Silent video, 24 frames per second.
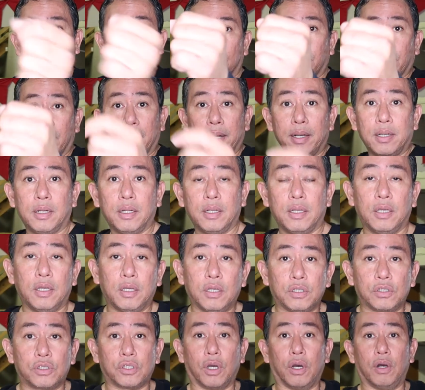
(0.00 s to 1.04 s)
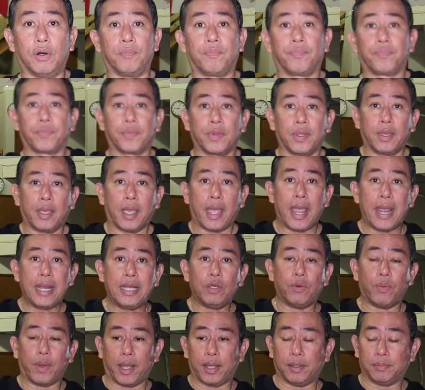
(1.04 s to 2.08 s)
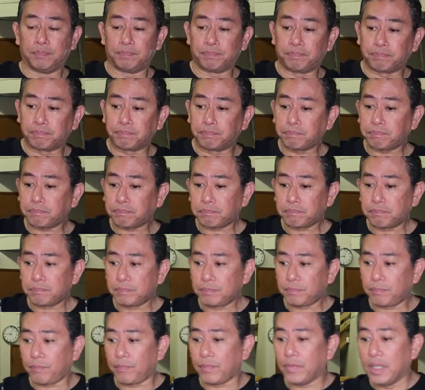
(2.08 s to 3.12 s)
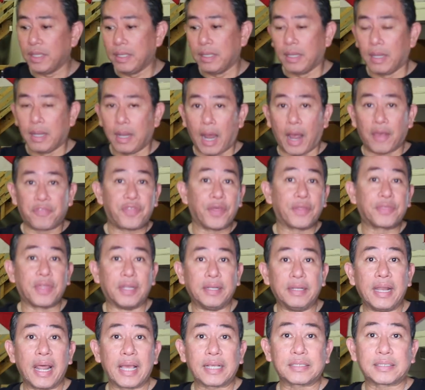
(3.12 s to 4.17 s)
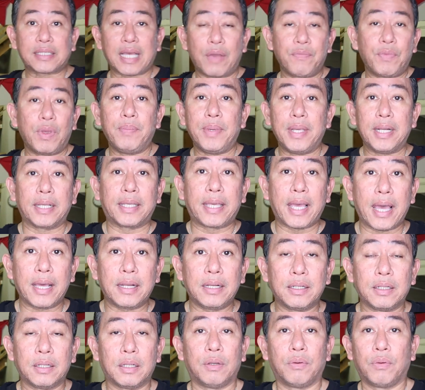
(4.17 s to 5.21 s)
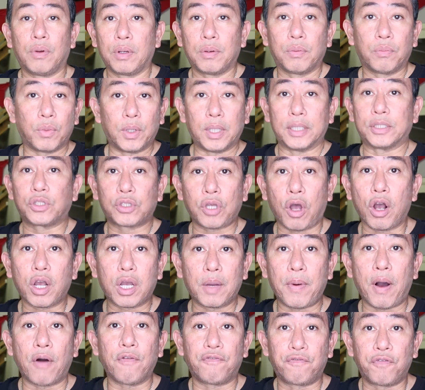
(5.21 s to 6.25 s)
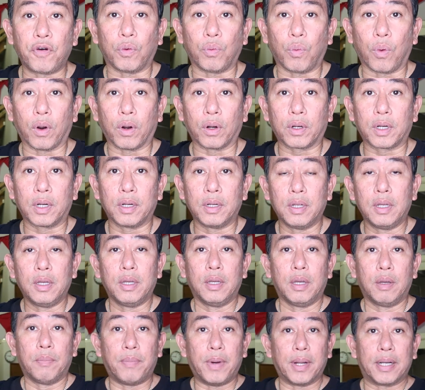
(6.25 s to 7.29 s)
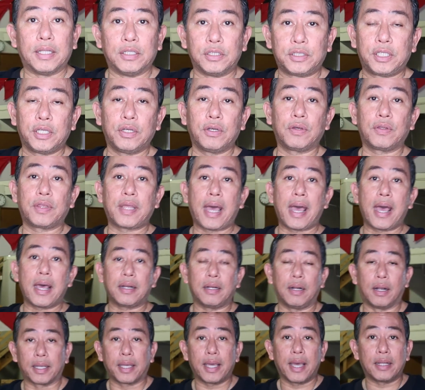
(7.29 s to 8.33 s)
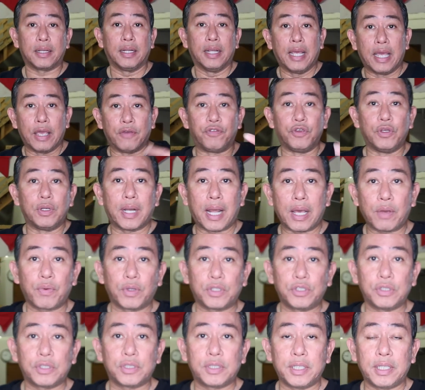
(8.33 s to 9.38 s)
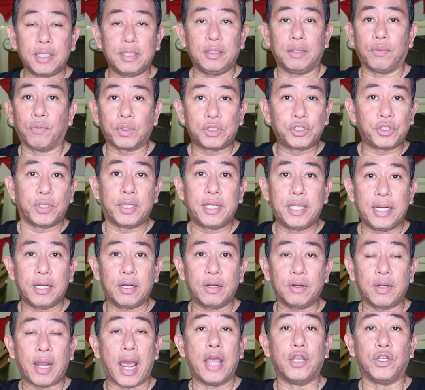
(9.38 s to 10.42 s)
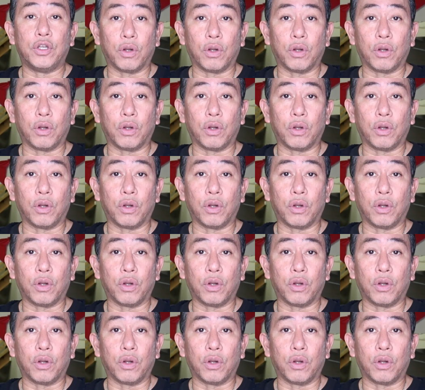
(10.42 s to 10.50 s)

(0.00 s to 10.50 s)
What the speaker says: right? So anyway, I think the next time we meet again, let's talk about footwork. But until that, again, if you like what you see, what you hear, and